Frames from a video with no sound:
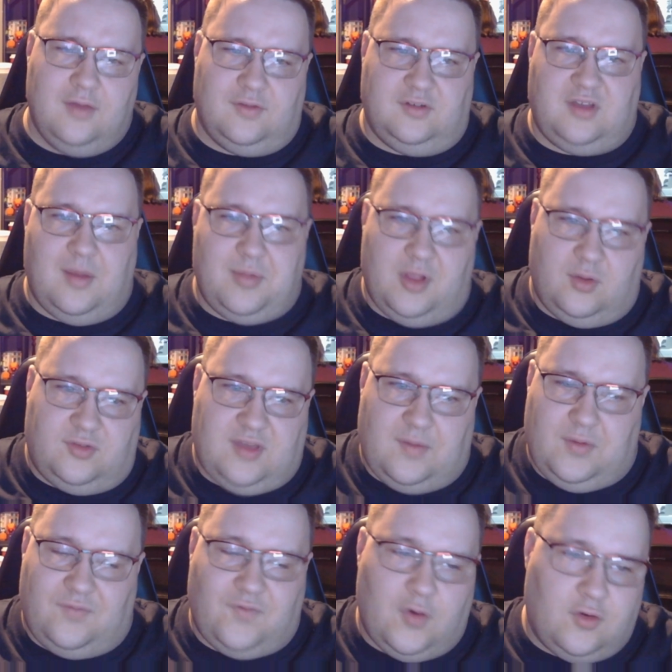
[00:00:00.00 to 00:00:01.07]
the
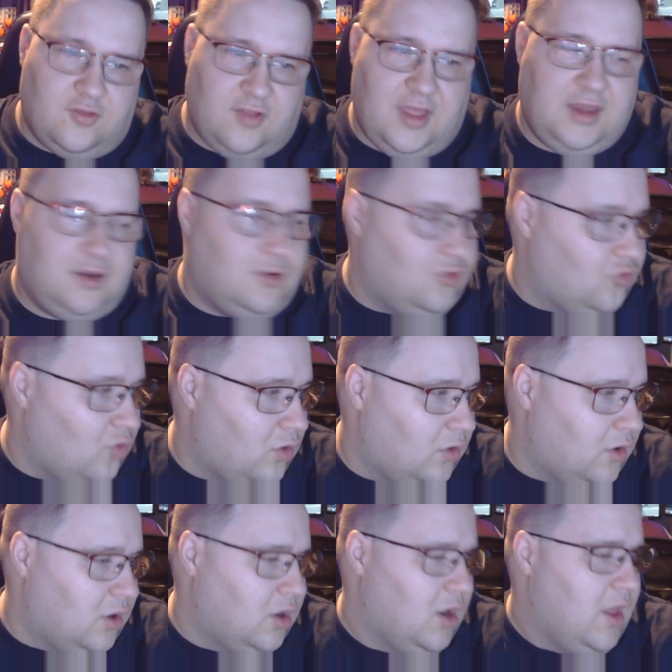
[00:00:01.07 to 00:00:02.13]
007 First Light
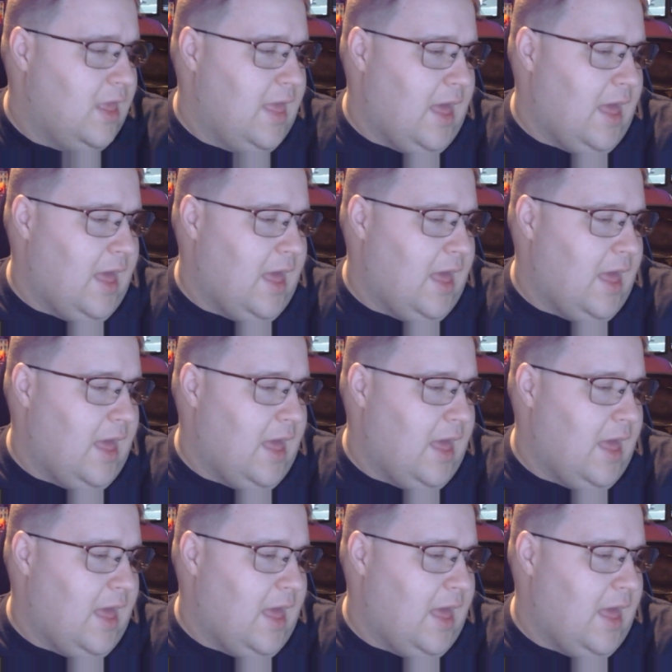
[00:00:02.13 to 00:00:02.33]
controller,